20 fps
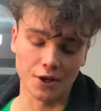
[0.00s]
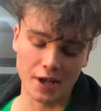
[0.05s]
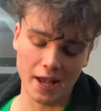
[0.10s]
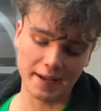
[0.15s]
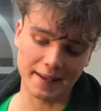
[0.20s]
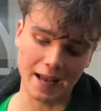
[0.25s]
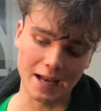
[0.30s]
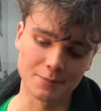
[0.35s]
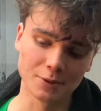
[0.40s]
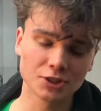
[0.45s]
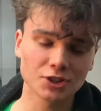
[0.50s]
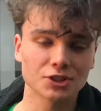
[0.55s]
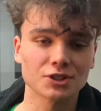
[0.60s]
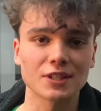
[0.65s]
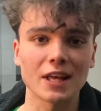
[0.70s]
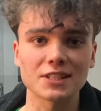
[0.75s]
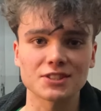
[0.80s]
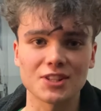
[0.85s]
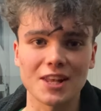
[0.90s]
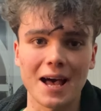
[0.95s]
yeah, gamers,
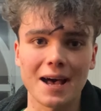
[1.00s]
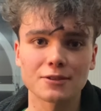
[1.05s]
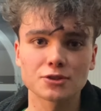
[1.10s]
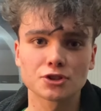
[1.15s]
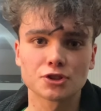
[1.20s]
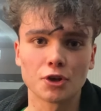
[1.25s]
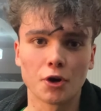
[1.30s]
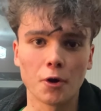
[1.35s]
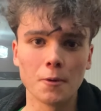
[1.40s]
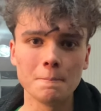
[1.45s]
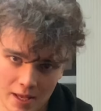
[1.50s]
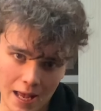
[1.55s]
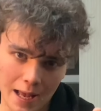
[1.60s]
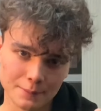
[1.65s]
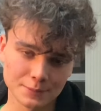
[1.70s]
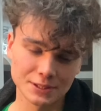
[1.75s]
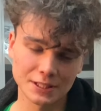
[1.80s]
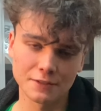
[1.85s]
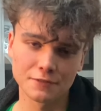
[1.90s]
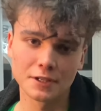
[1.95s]
that's the house tour,
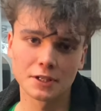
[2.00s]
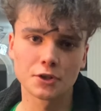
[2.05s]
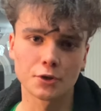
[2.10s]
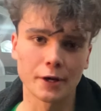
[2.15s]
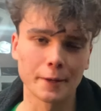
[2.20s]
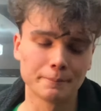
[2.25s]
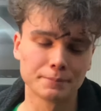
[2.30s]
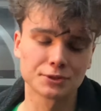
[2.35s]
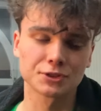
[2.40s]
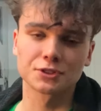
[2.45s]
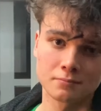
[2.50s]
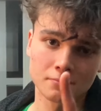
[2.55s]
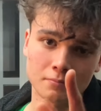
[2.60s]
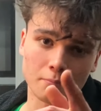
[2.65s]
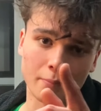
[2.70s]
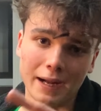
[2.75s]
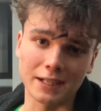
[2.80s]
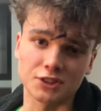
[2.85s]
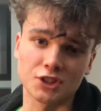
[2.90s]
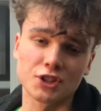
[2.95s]
MTV Cribs.
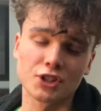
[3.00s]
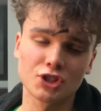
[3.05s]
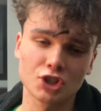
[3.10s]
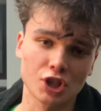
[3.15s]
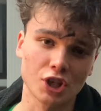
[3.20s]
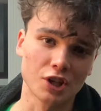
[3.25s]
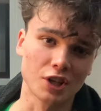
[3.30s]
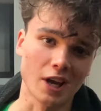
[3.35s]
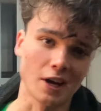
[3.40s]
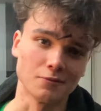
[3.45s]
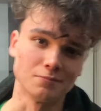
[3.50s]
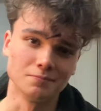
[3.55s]
Back to the studio.